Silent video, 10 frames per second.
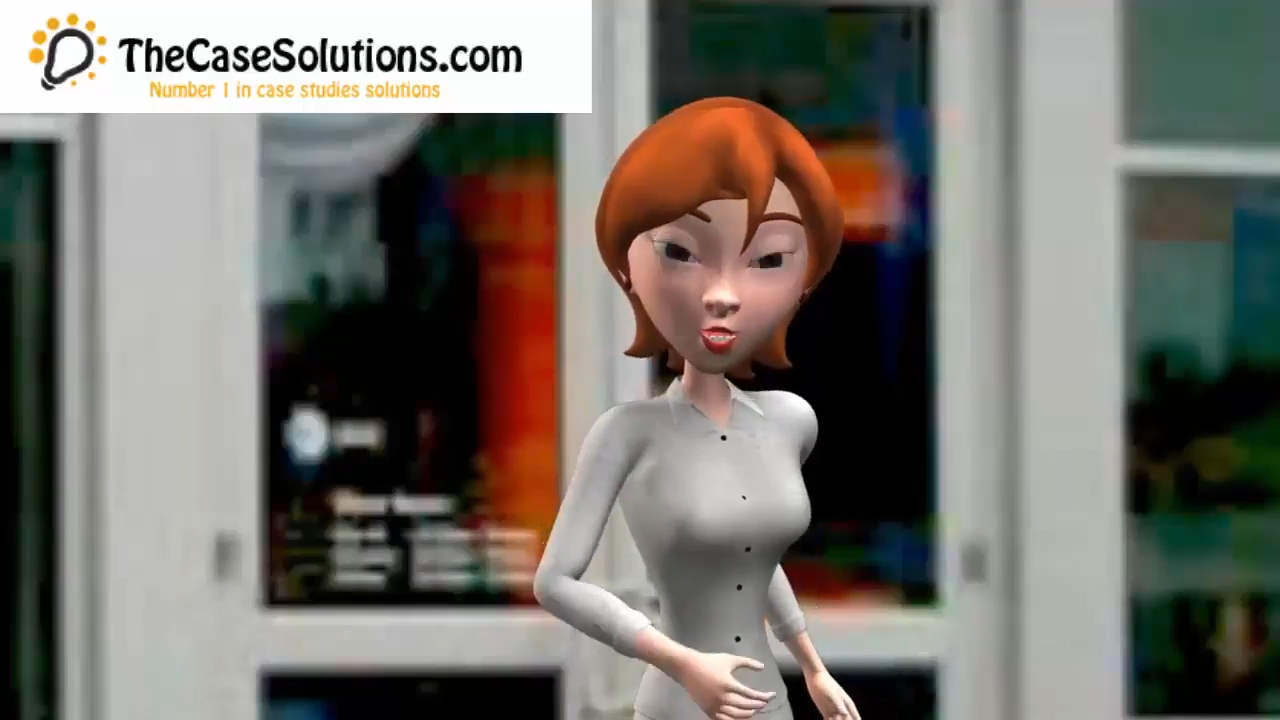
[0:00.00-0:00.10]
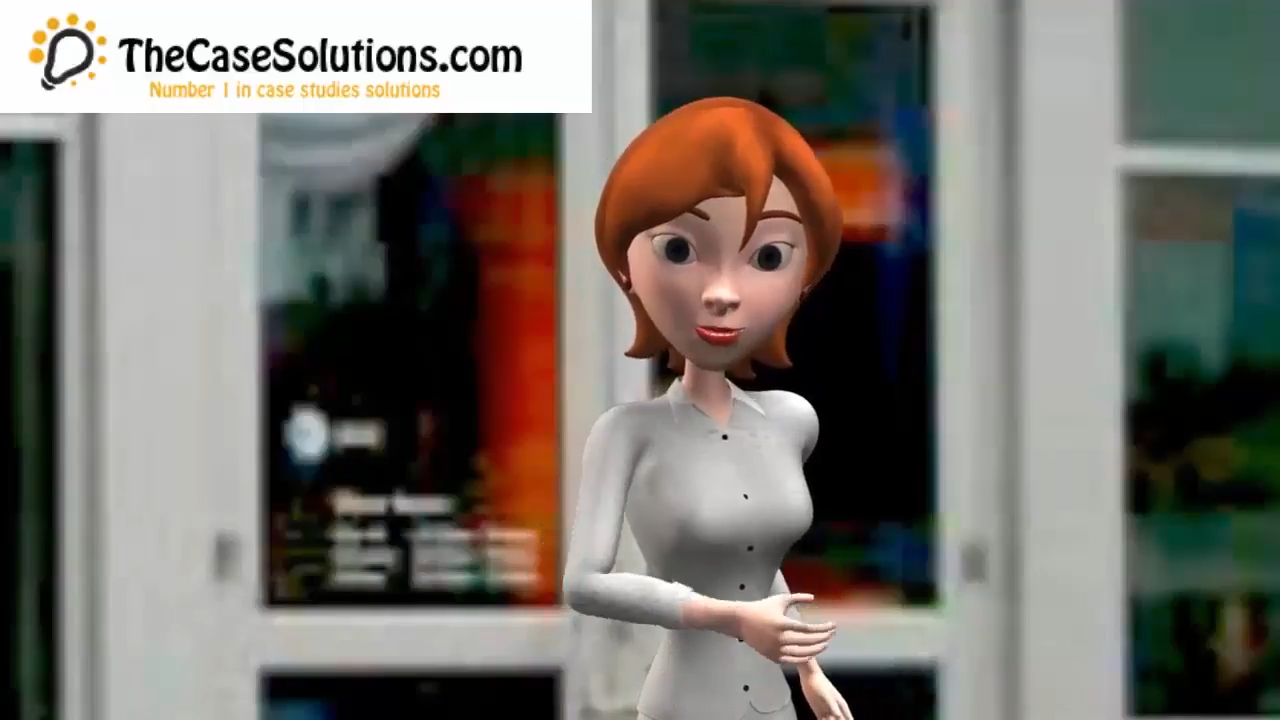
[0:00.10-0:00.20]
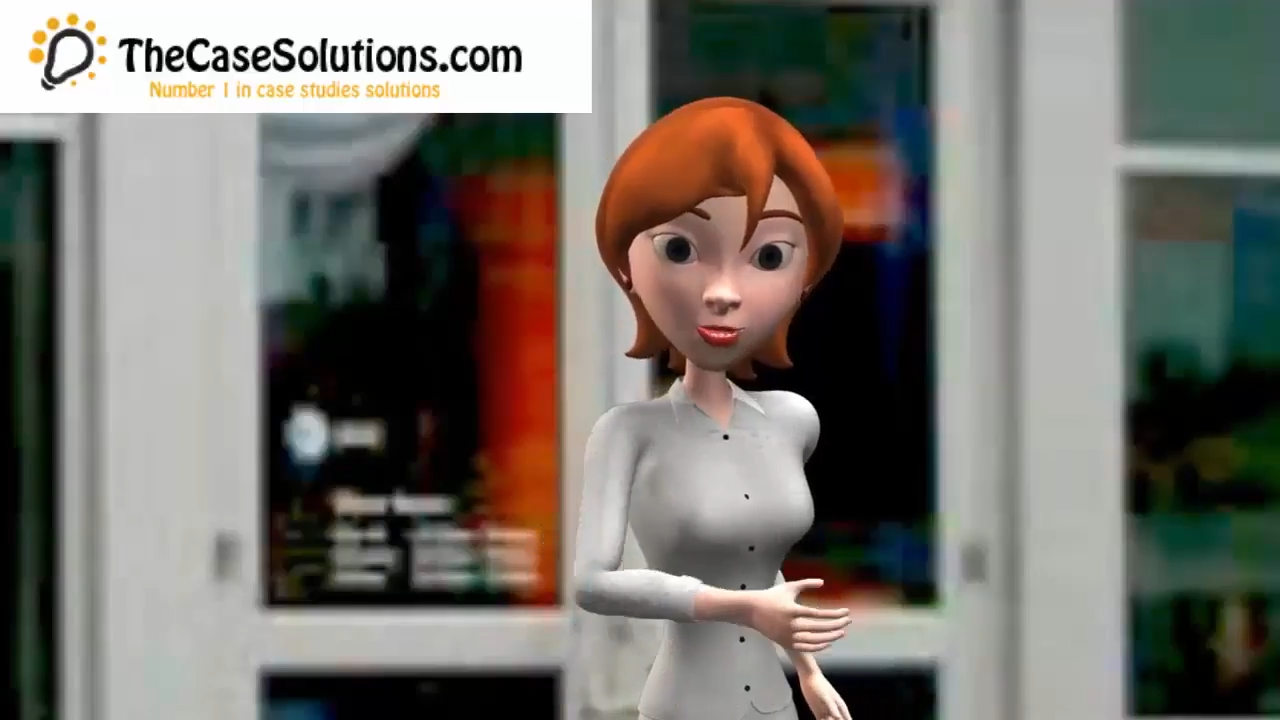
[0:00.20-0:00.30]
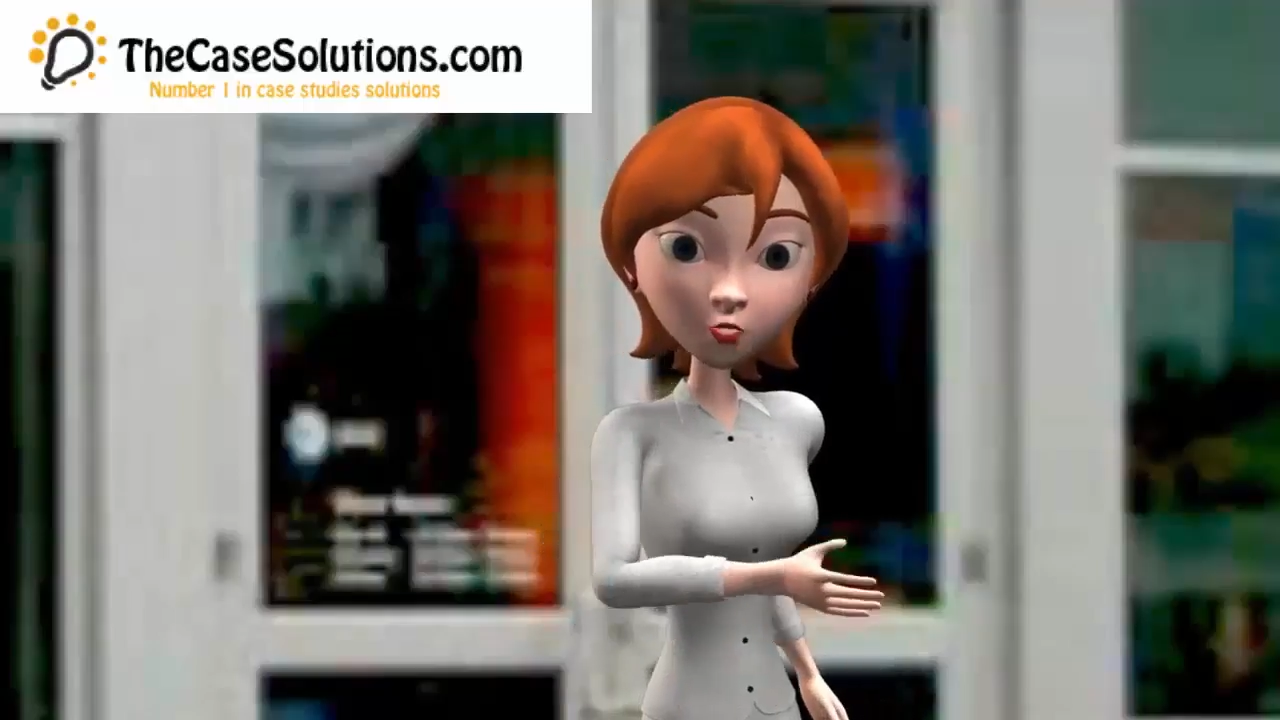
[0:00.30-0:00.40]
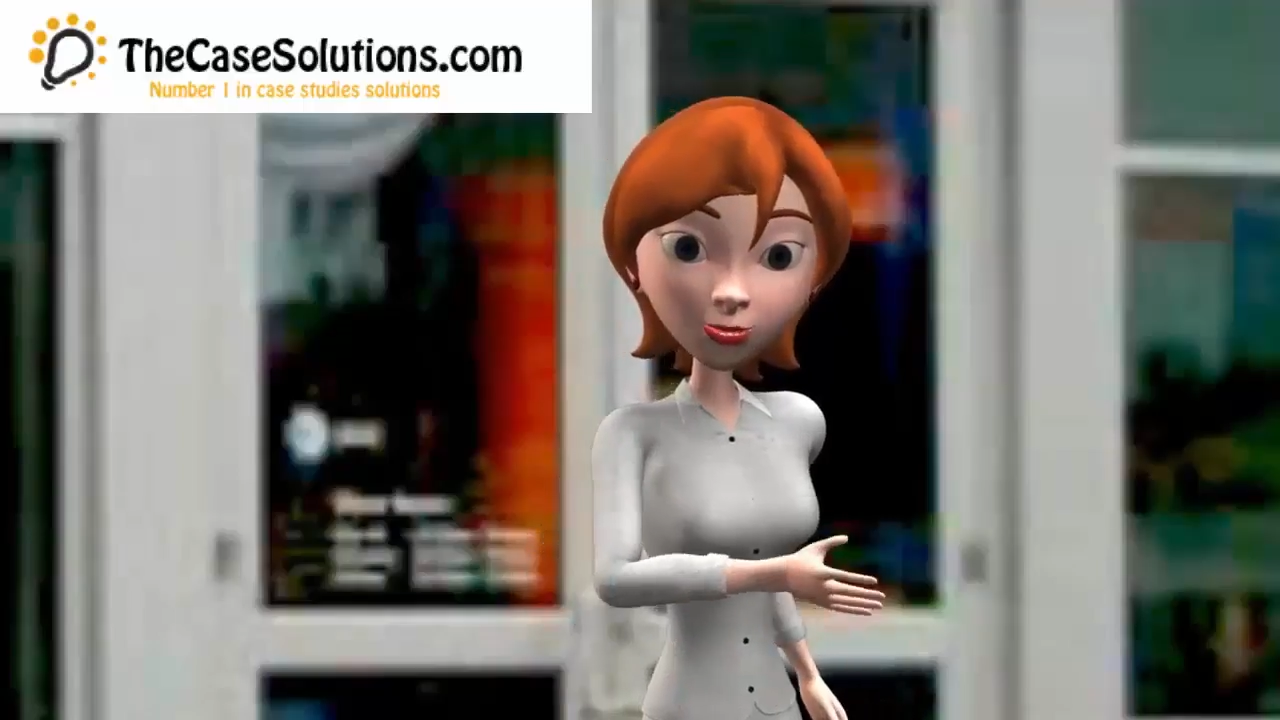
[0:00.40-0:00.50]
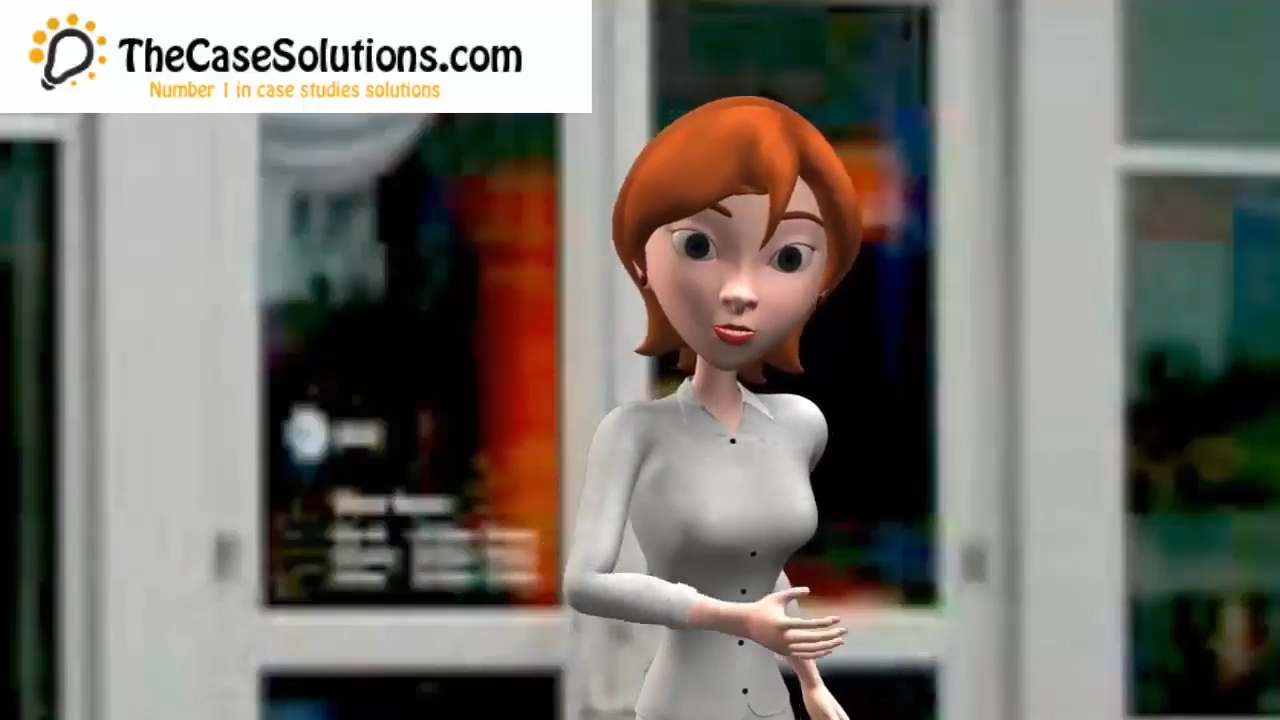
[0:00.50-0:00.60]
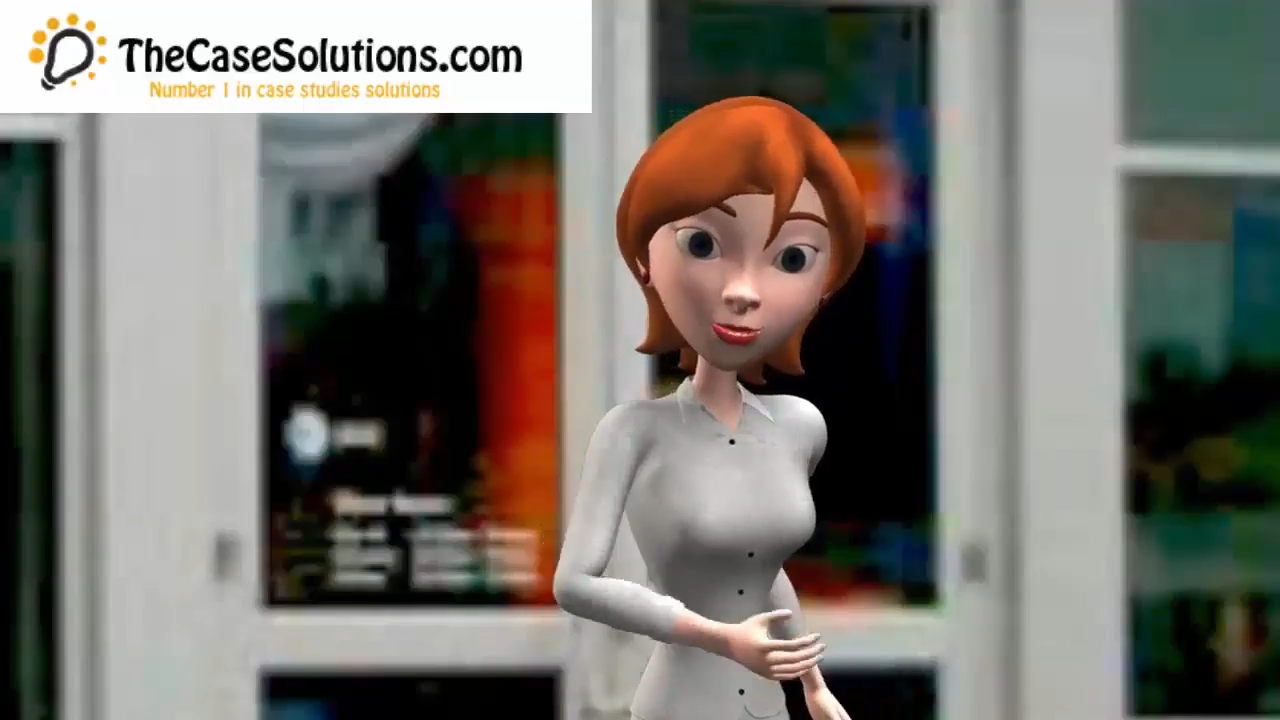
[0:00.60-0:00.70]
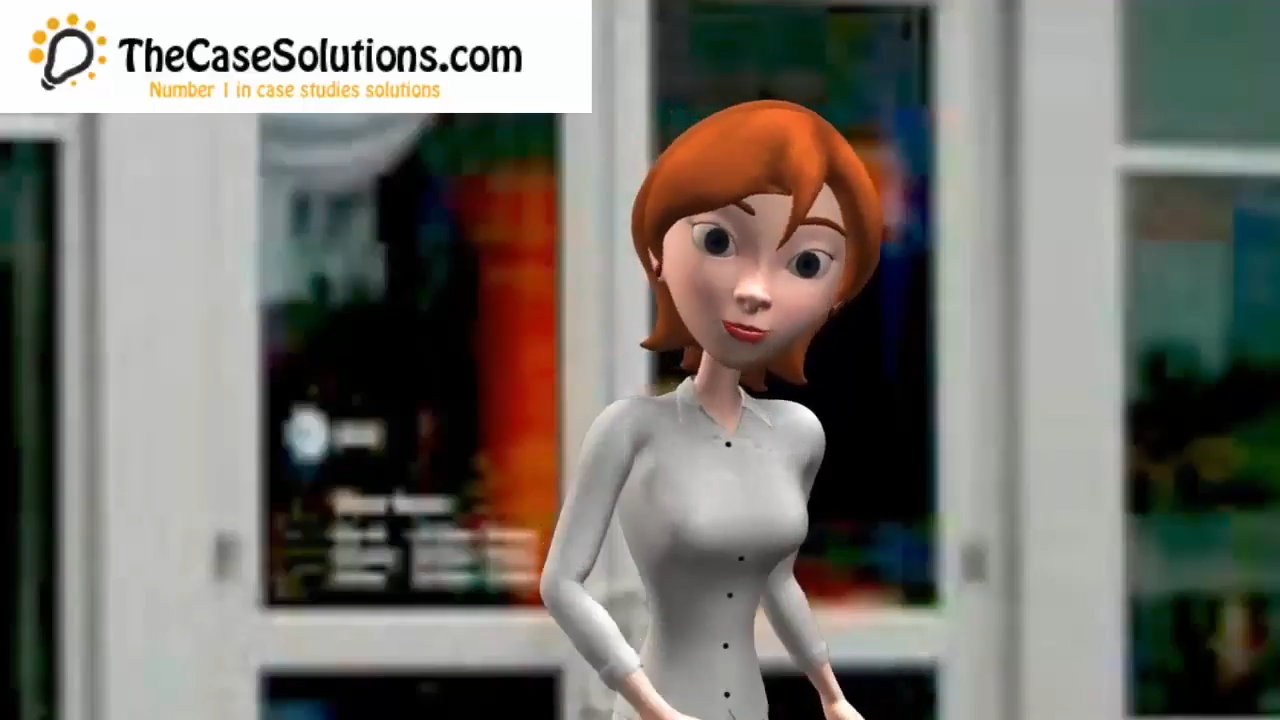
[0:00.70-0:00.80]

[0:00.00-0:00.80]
that design